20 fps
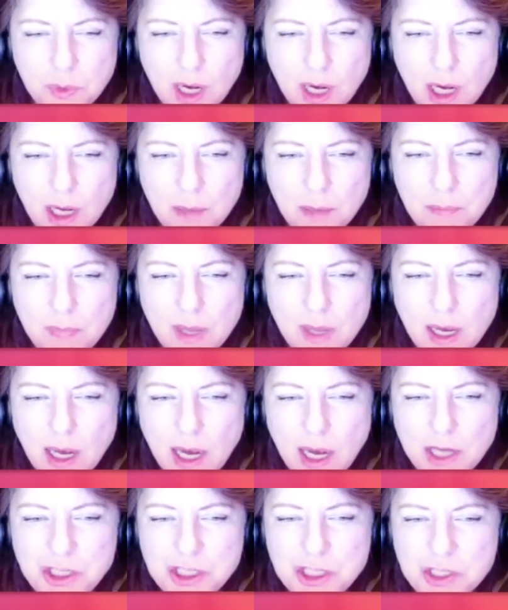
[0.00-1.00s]

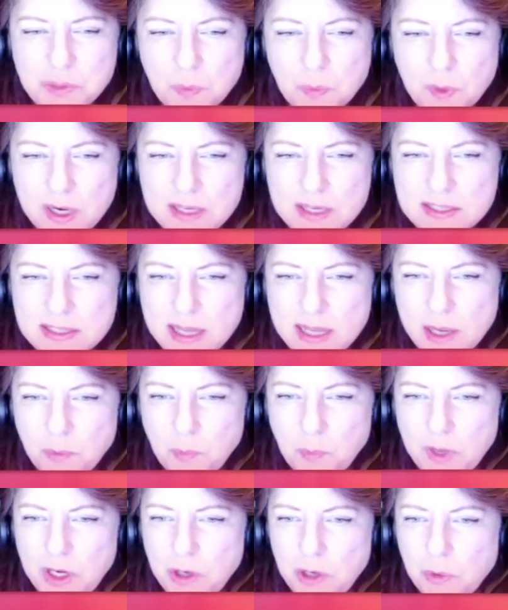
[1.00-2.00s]
I just want to say
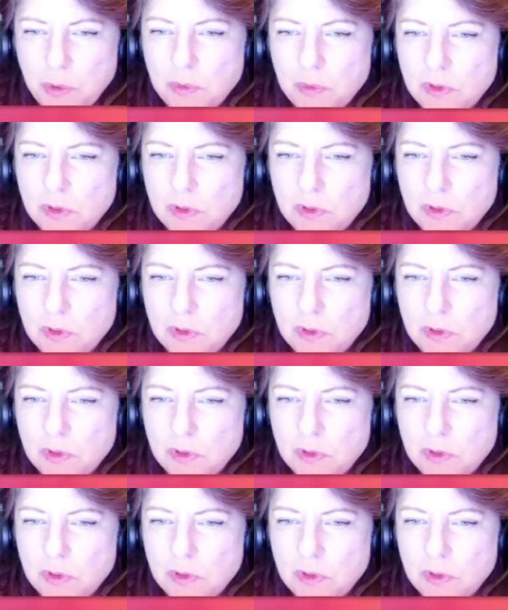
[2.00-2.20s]
when you